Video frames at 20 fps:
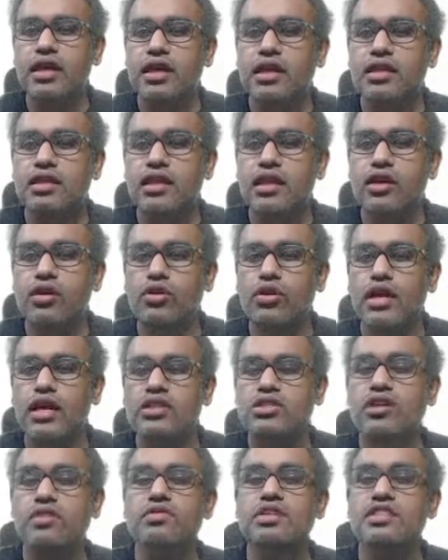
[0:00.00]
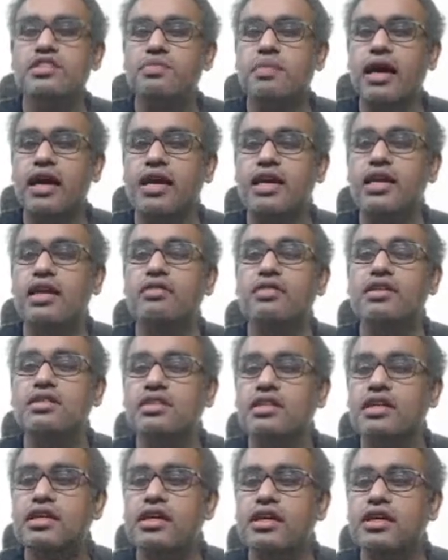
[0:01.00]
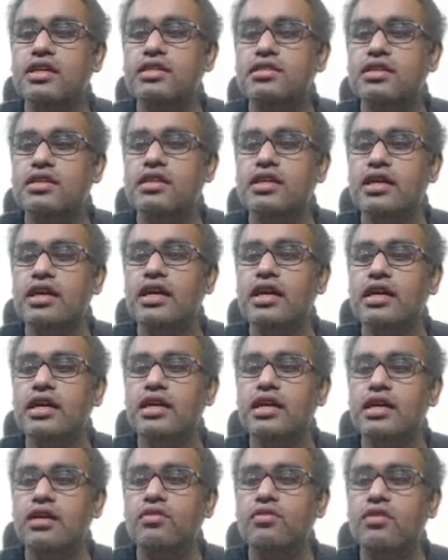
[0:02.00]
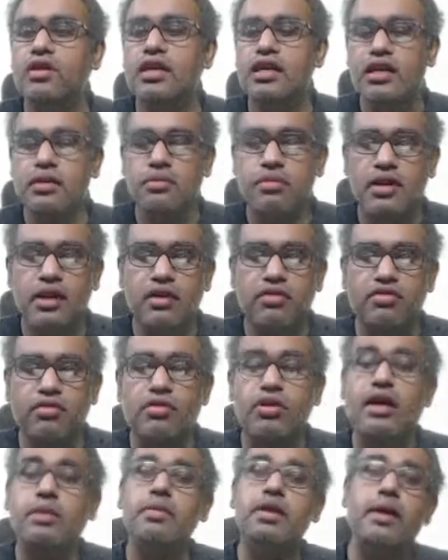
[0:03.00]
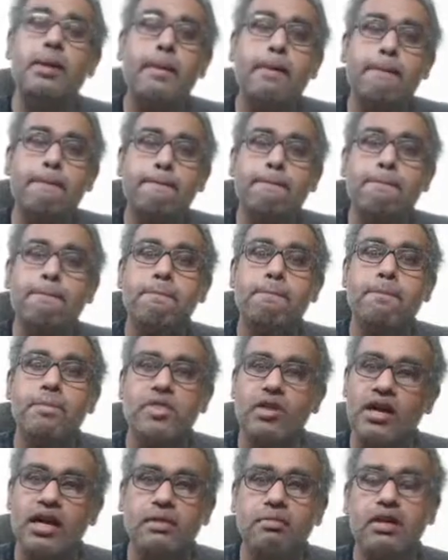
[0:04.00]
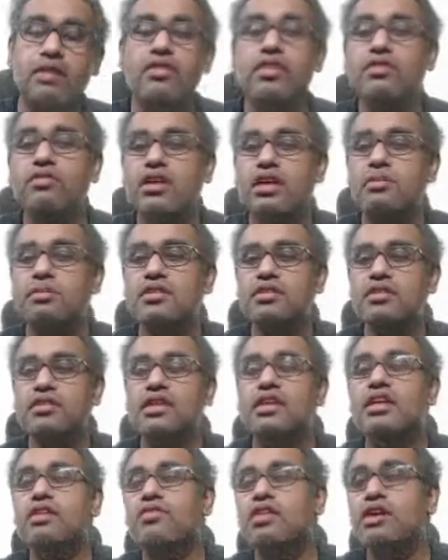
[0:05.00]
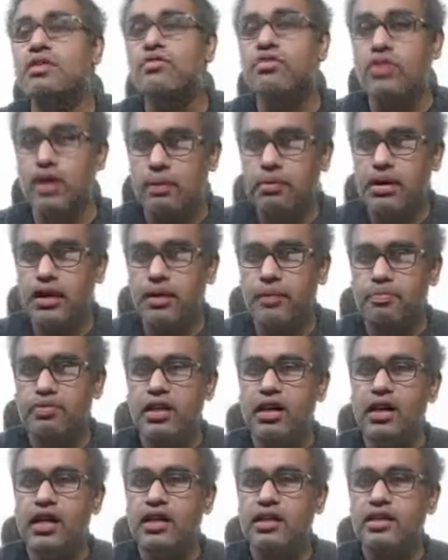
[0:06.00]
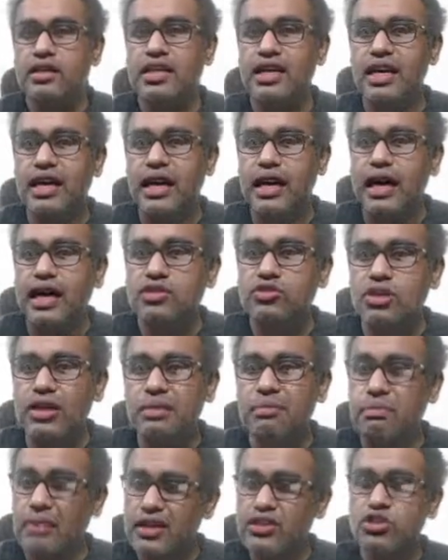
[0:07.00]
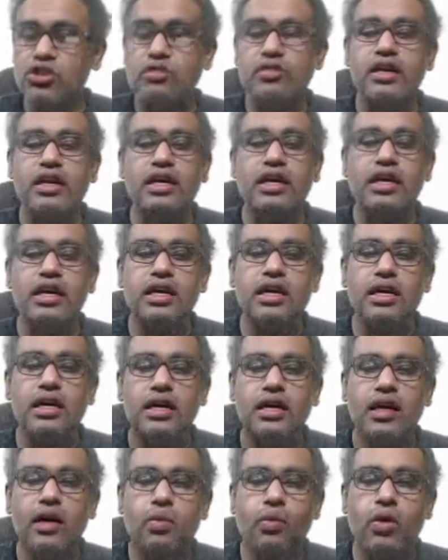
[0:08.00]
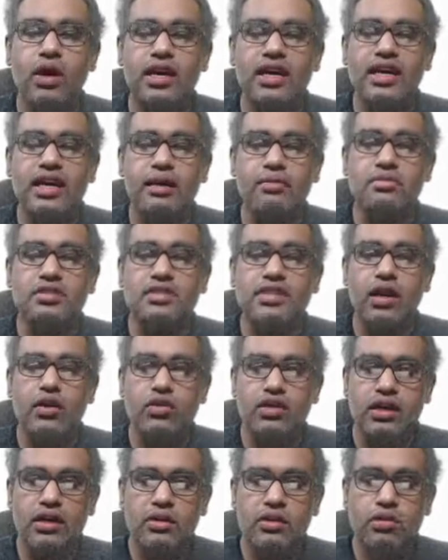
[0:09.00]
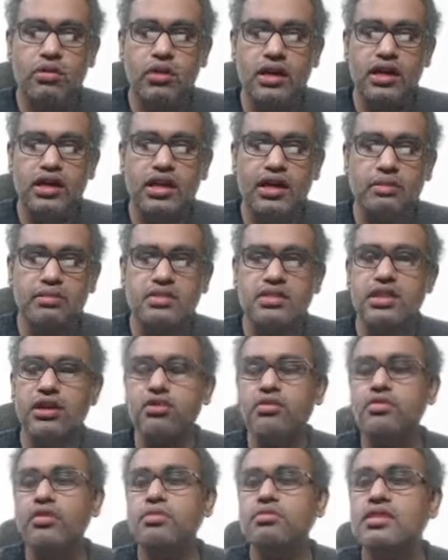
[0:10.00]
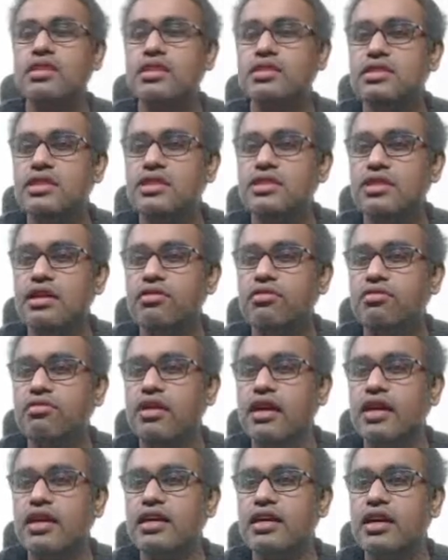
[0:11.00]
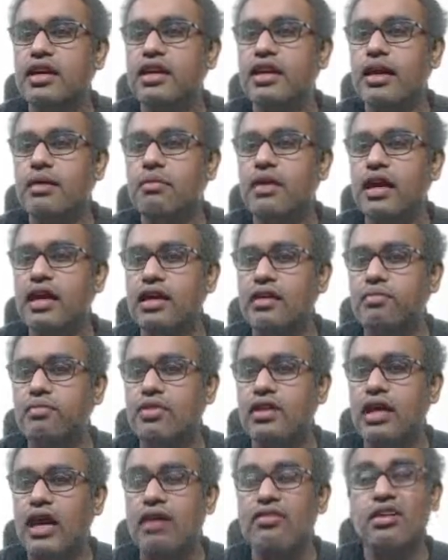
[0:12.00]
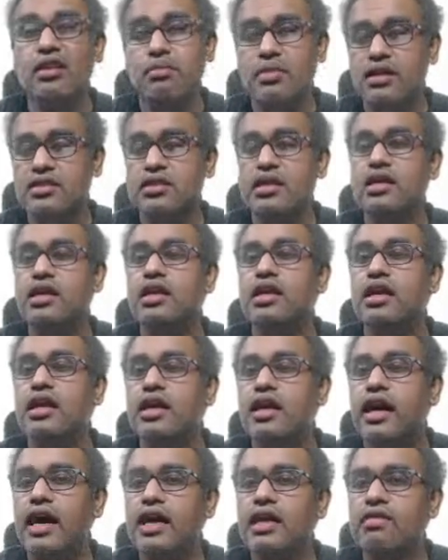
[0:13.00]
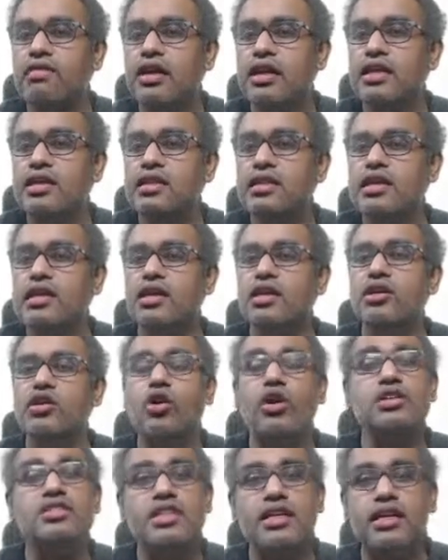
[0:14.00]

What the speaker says: The location of this spinal nerve is in the intervertebral foramen. Okay, between the vertebrae there is the intervertebral foramen. They actually mix over here, and what comes out from this is the ventral rami after mixing in, and a very thin dorsal